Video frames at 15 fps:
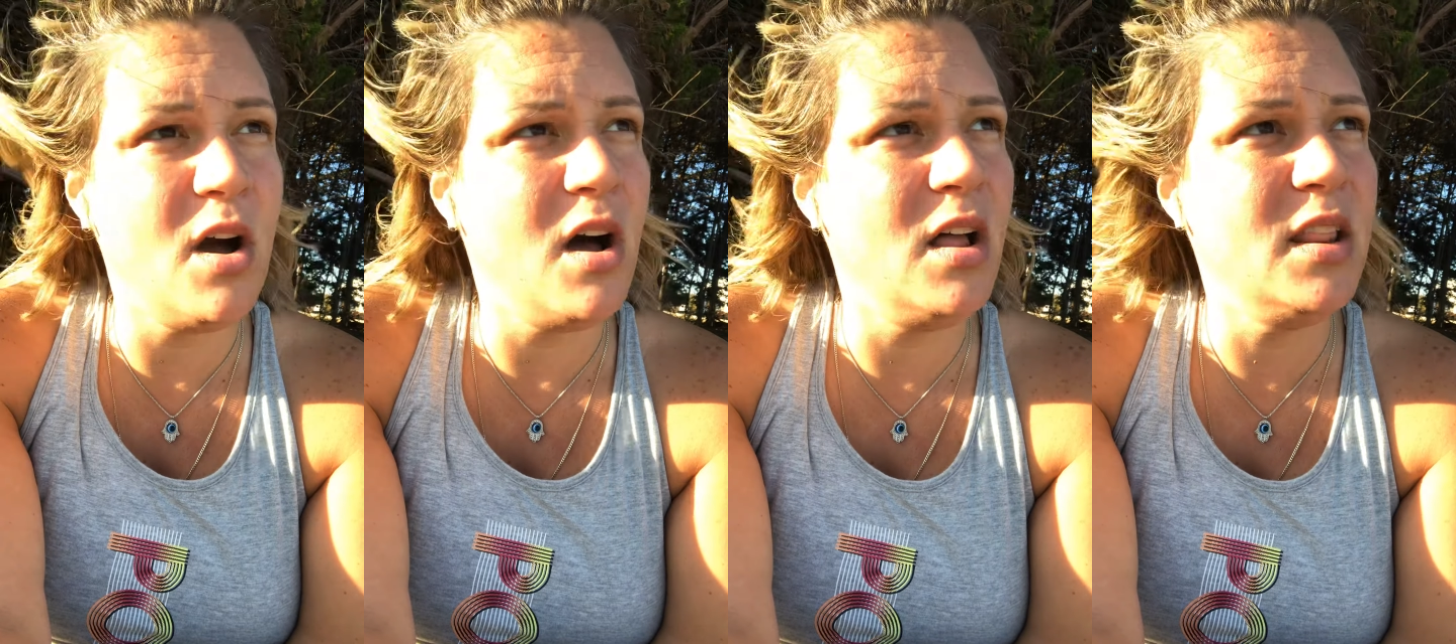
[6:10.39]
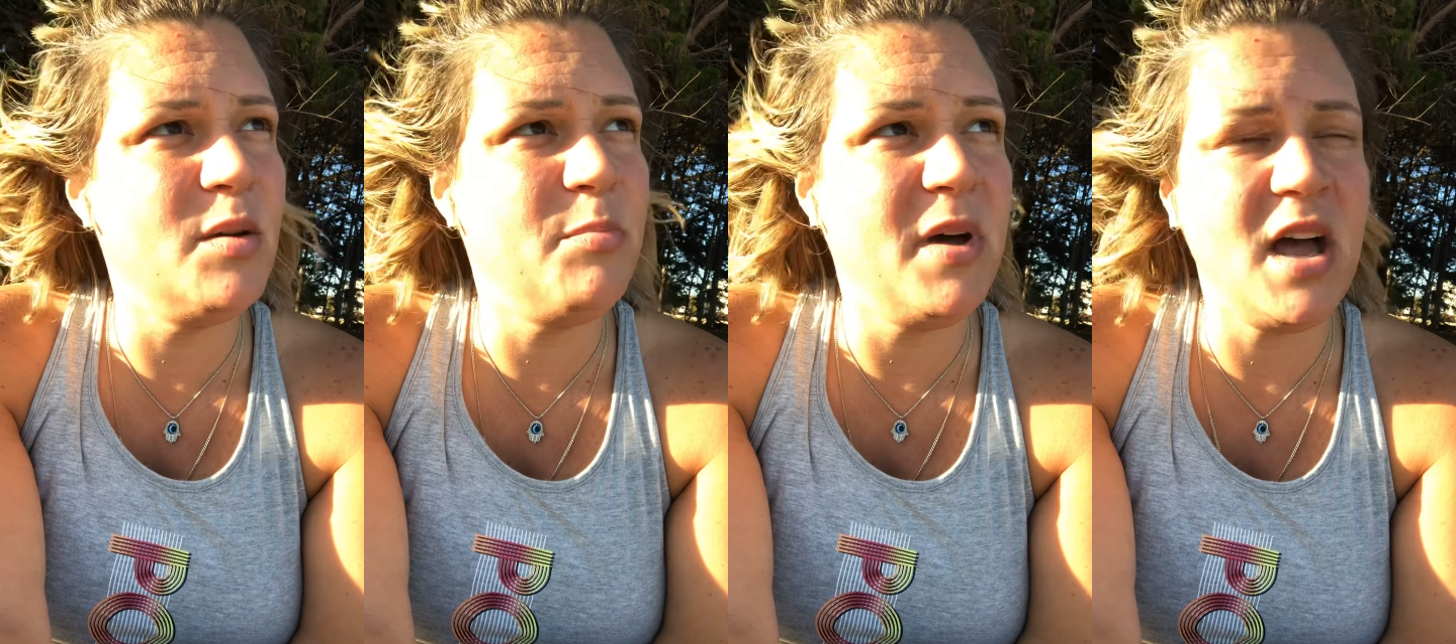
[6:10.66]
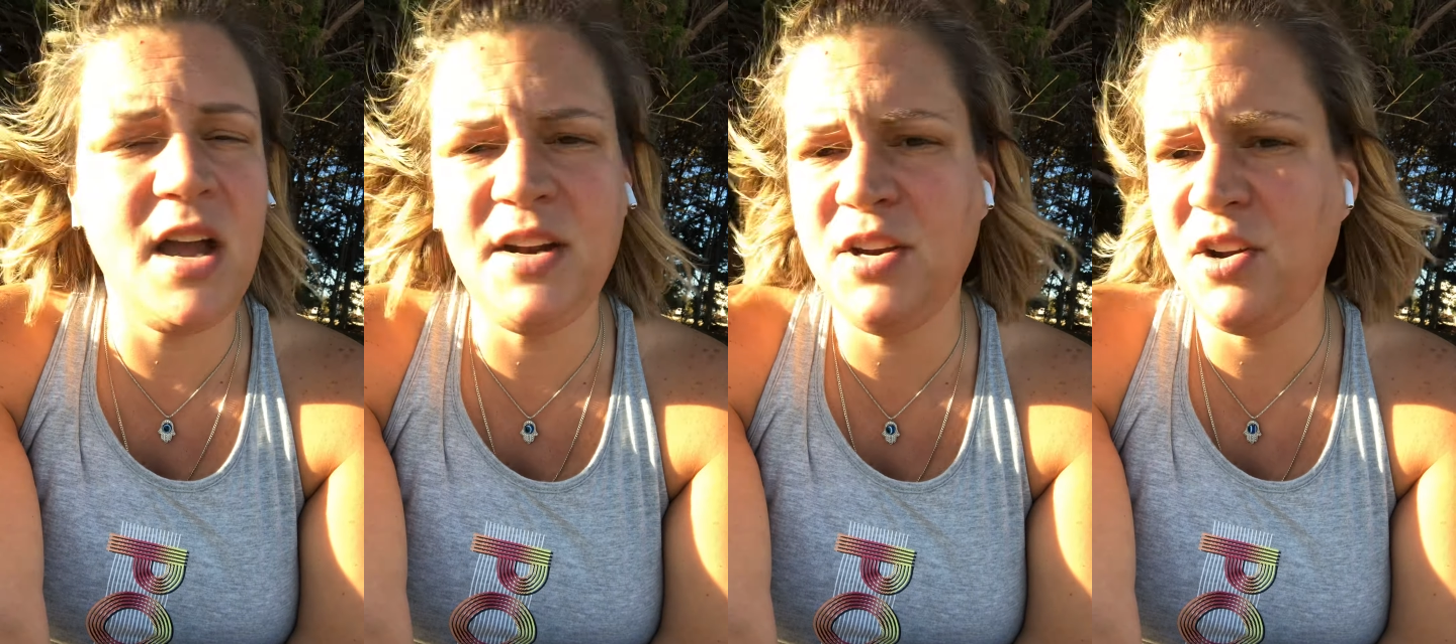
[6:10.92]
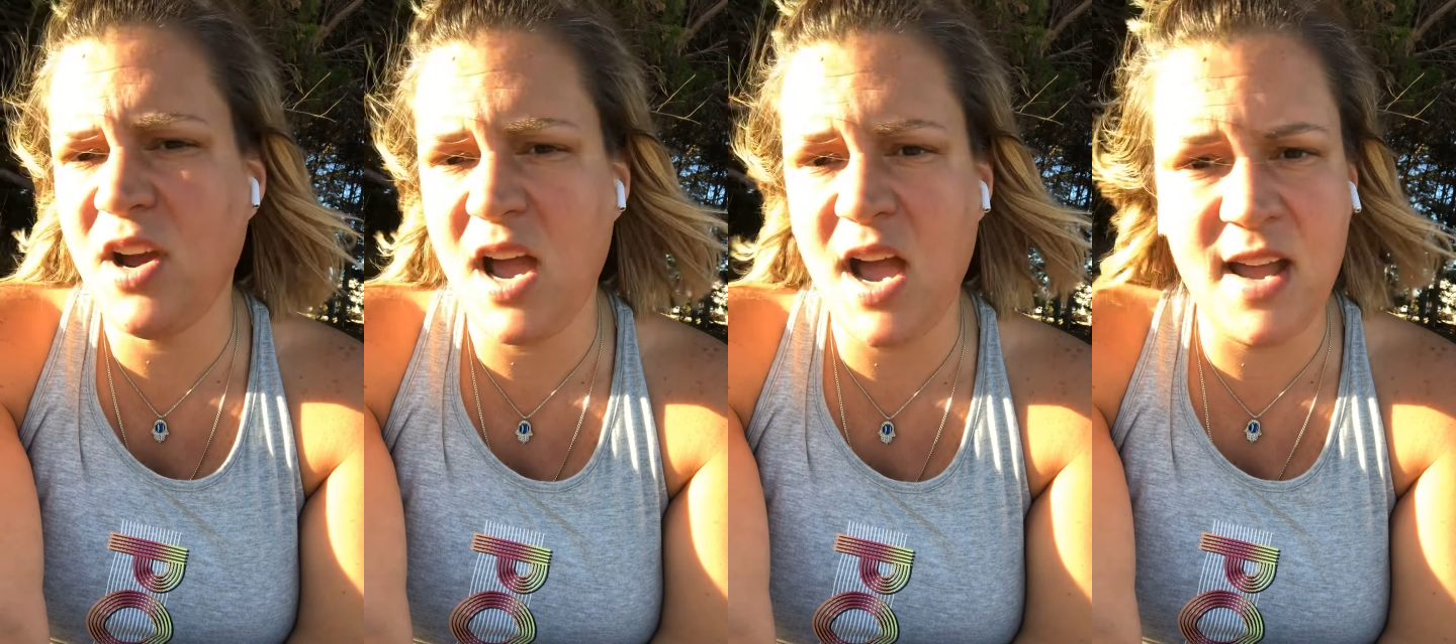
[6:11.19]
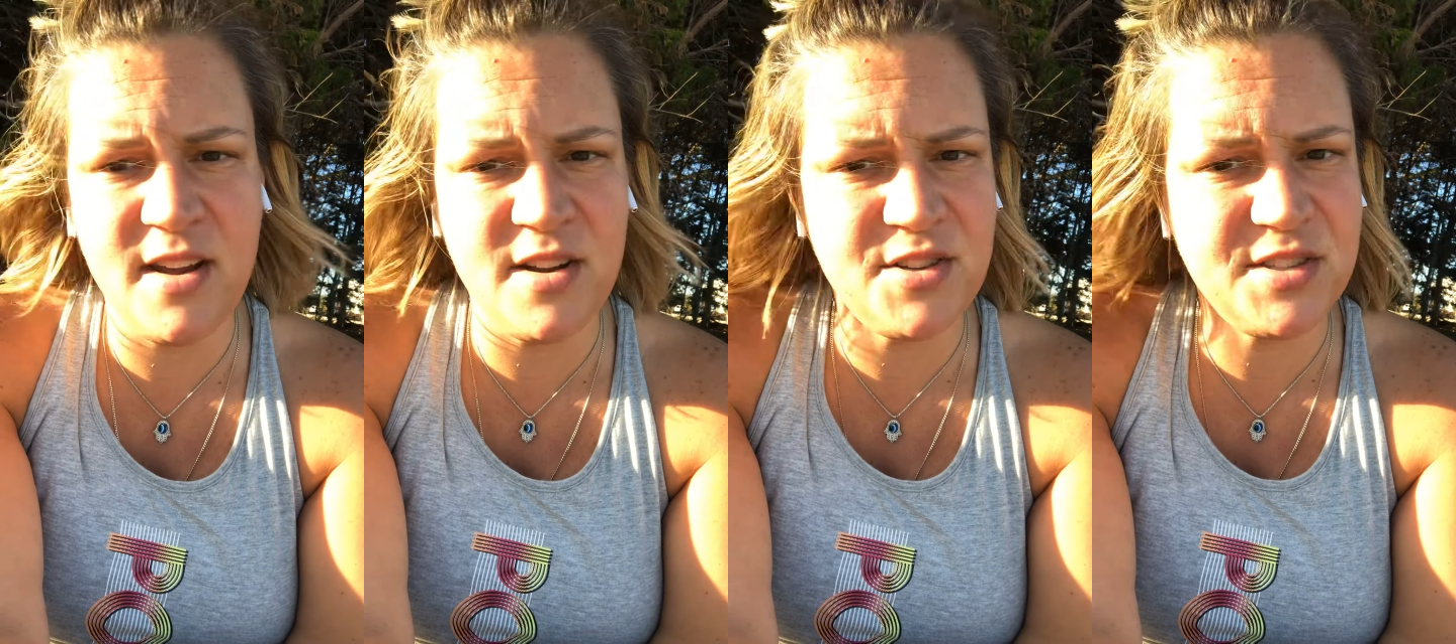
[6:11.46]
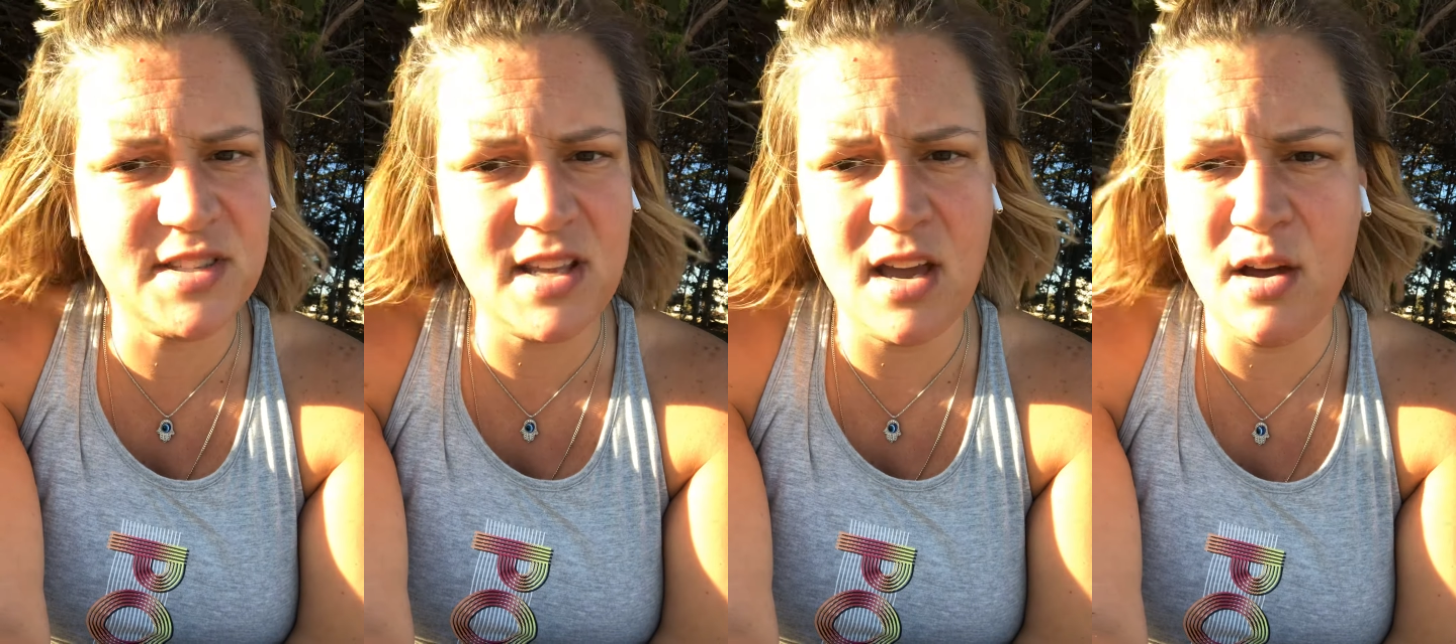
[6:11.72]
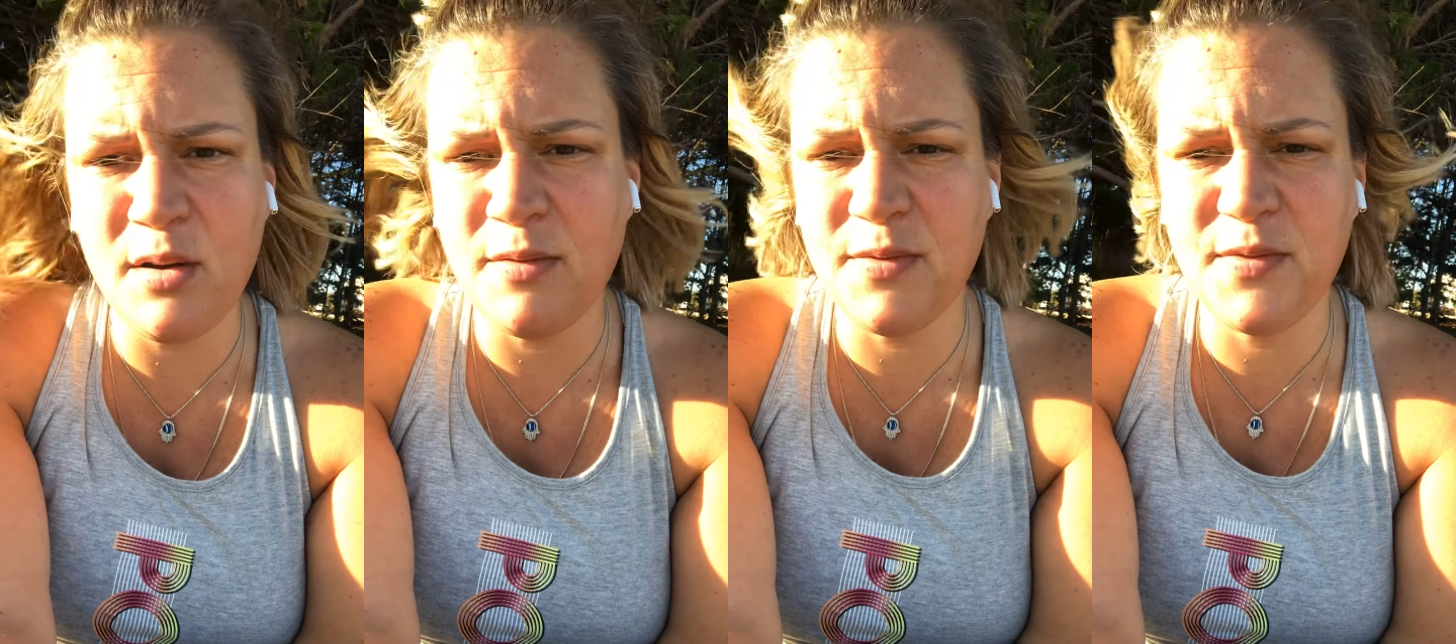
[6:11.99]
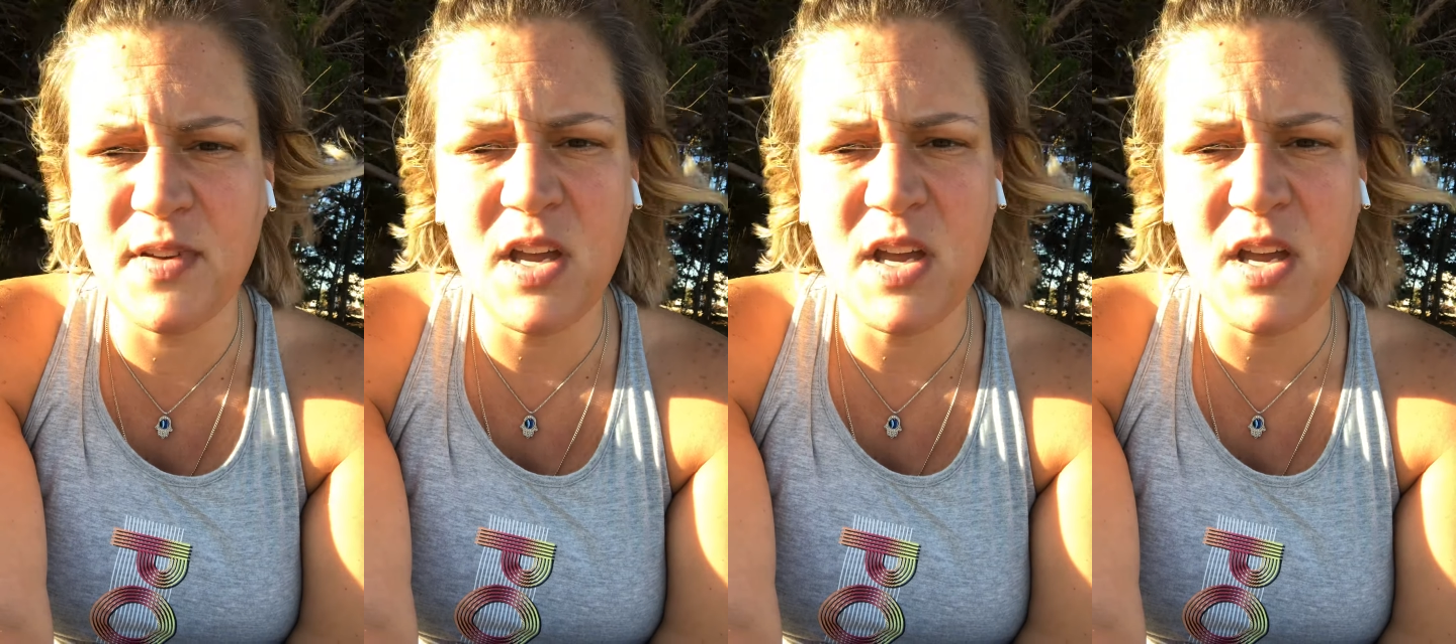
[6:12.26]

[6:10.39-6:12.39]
call upon your higher self,